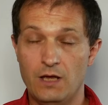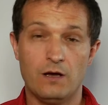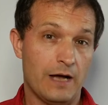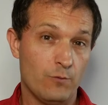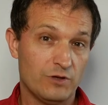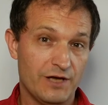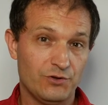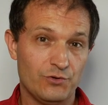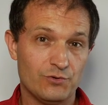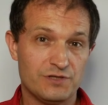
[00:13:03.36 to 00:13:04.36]
I would like
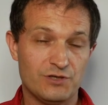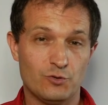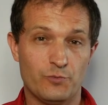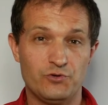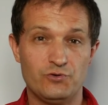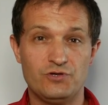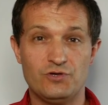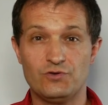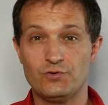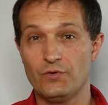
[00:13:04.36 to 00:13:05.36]
to use this
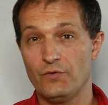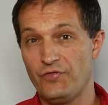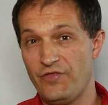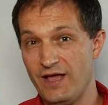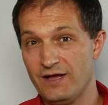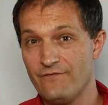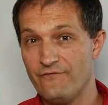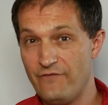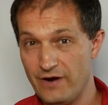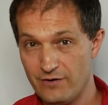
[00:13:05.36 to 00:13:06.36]
opportunity to thank
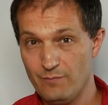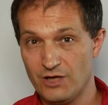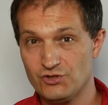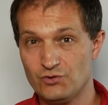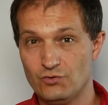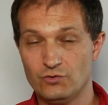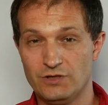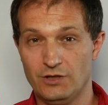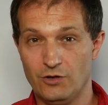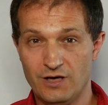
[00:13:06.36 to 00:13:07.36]
very much to
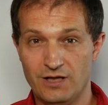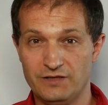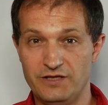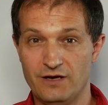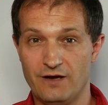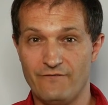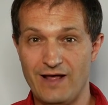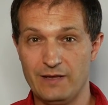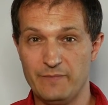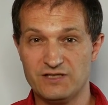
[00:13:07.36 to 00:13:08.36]
the local dealer
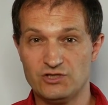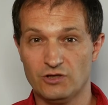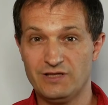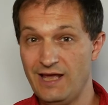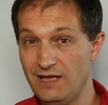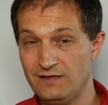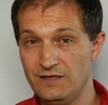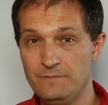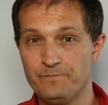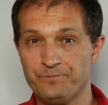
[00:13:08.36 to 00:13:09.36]
walimex.at.
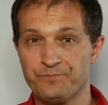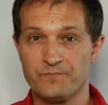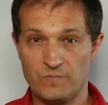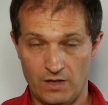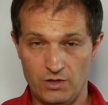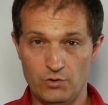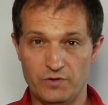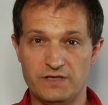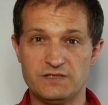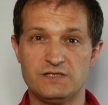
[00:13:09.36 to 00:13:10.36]
You
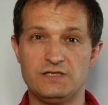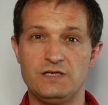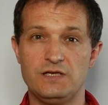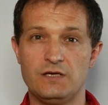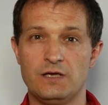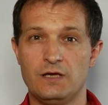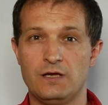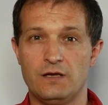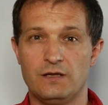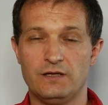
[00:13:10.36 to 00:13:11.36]
can see
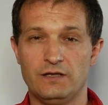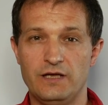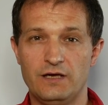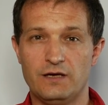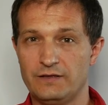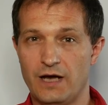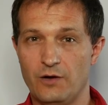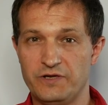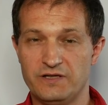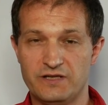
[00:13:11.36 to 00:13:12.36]
the link
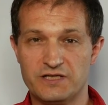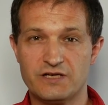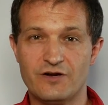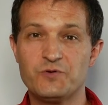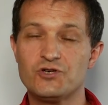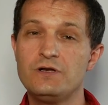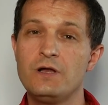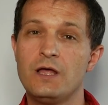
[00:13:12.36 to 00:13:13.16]
down in the description,